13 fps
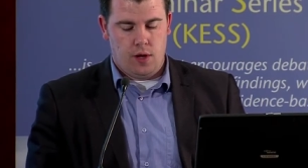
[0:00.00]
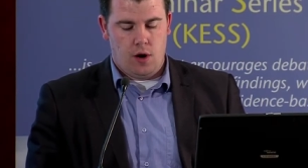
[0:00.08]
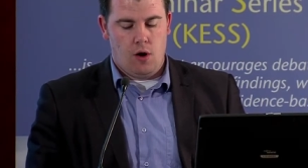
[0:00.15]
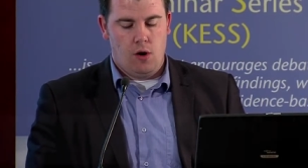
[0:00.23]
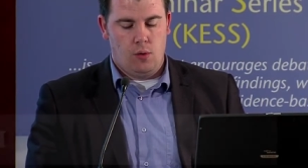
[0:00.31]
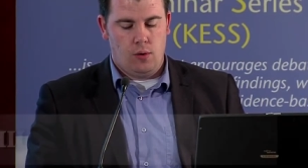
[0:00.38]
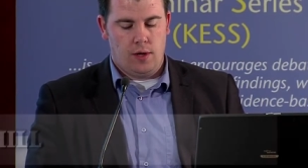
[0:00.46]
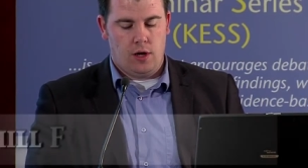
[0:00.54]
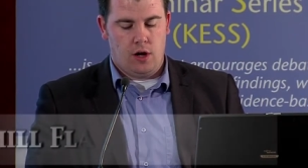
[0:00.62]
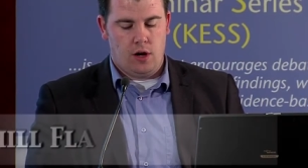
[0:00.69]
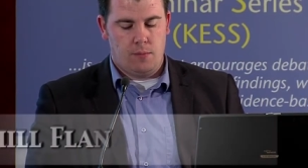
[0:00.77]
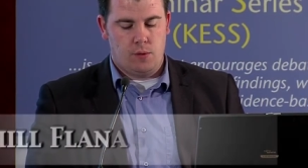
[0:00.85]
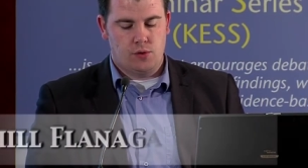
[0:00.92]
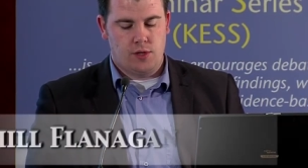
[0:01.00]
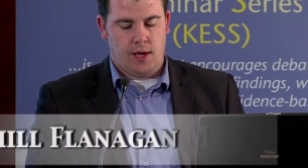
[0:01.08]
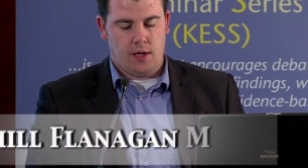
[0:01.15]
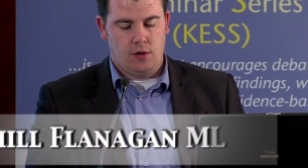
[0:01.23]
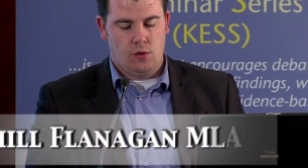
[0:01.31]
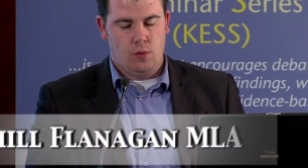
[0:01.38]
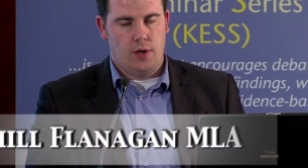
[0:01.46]
in our local economy was
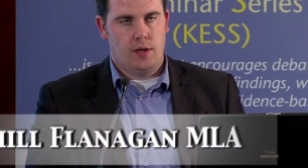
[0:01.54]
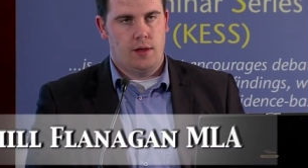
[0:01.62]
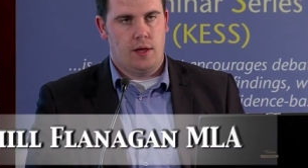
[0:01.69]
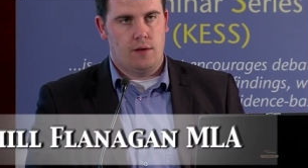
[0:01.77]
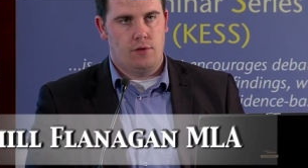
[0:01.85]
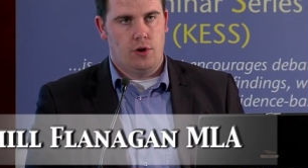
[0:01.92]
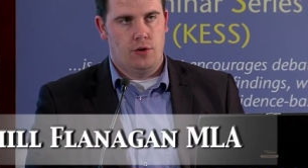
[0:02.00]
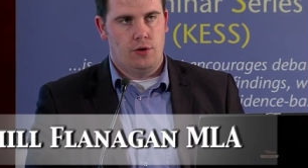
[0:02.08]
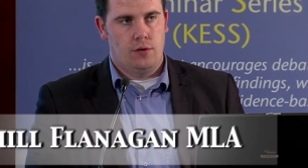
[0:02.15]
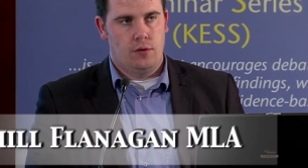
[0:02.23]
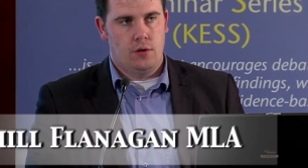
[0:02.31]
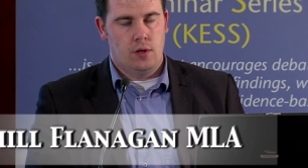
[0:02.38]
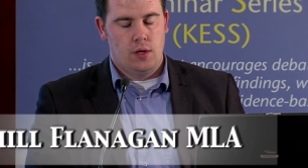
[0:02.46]
second only to that of London,